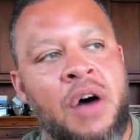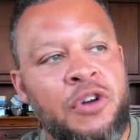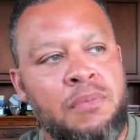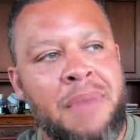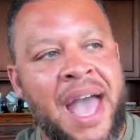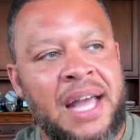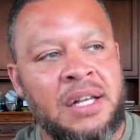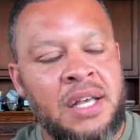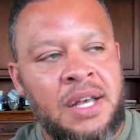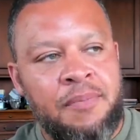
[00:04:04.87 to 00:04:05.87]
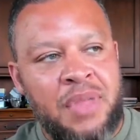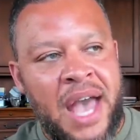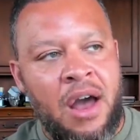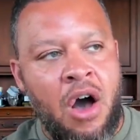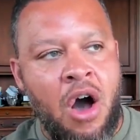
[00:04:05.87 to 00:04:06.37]
other men
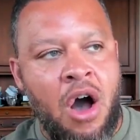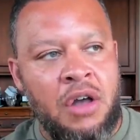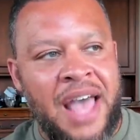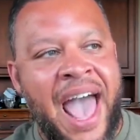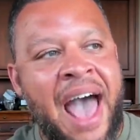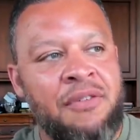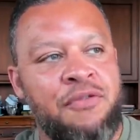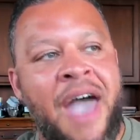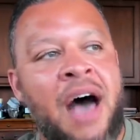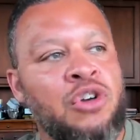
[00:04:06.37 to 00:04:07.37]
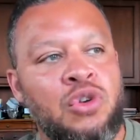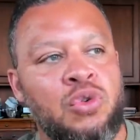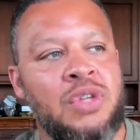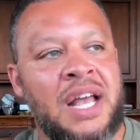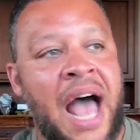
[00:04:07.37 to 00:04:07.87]
that have
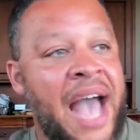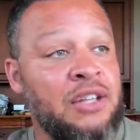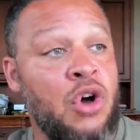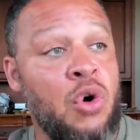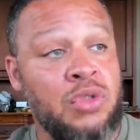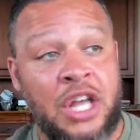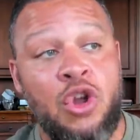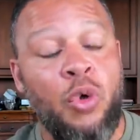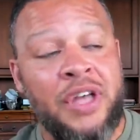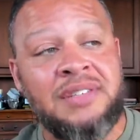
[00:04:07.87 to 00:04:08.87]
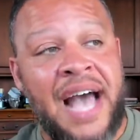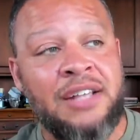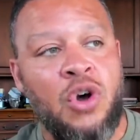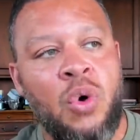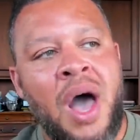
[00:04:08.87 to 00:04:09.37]
value that I don't, they know things I
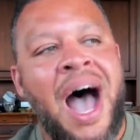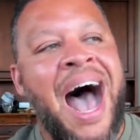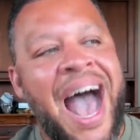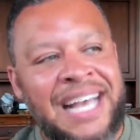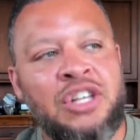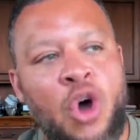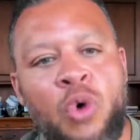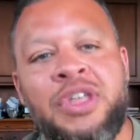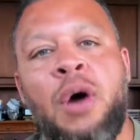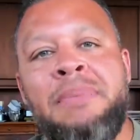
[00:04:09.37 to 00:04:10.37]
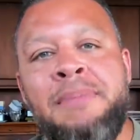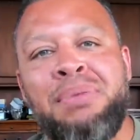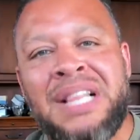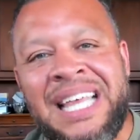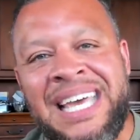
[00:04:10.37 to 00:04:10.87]
don't, I know they'll be
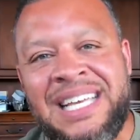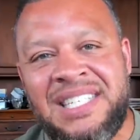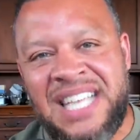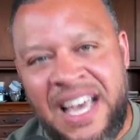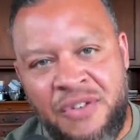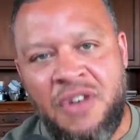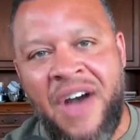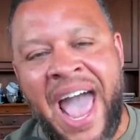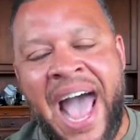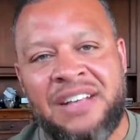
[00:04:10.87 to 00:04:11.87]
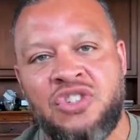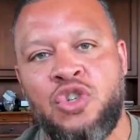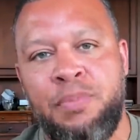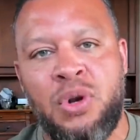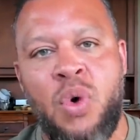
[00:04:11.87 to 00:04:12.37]
pleased even if I ask
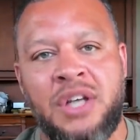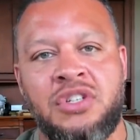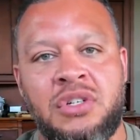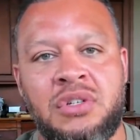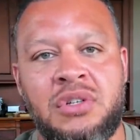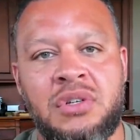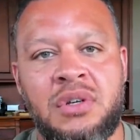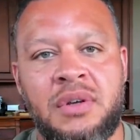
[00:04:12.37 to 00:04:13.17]
stupid questions.